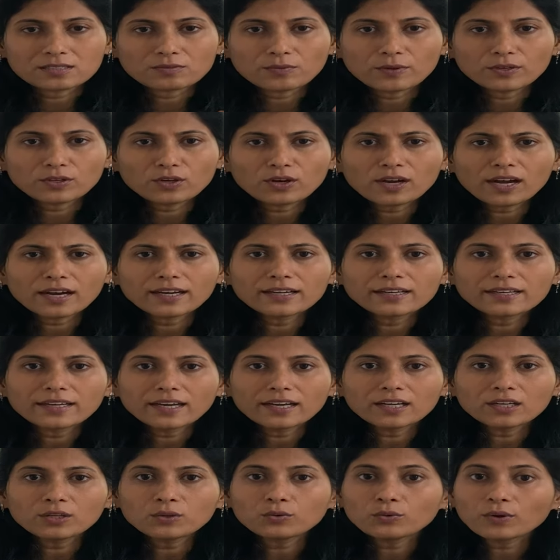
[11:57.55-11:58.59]
When you're
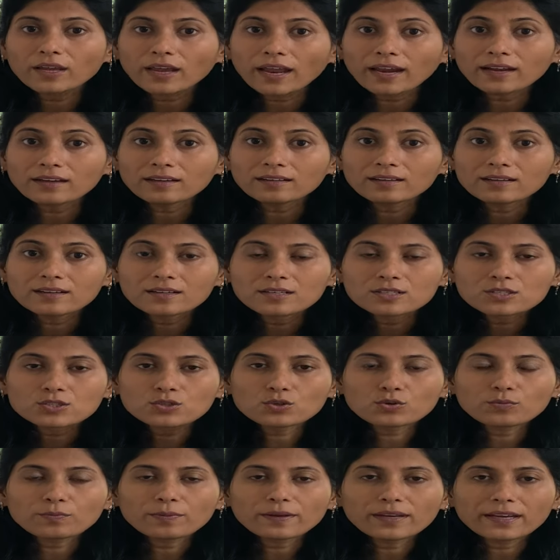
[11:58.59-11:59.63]
content, you get
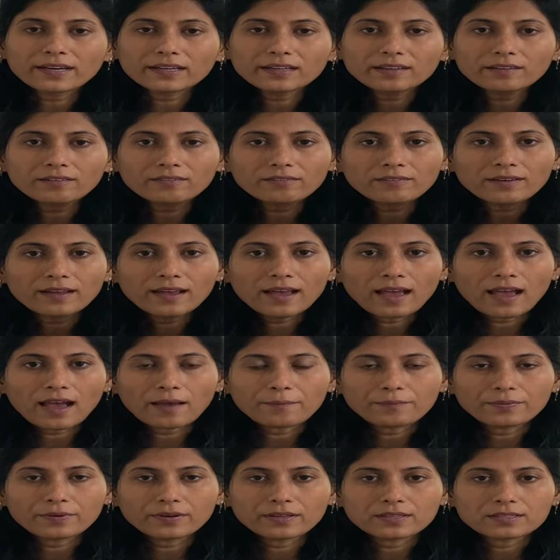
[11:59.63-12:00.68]
superlative
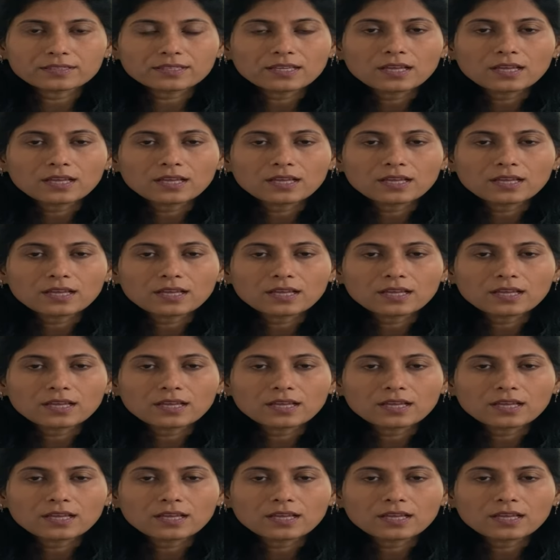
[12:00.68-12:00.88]
happiness.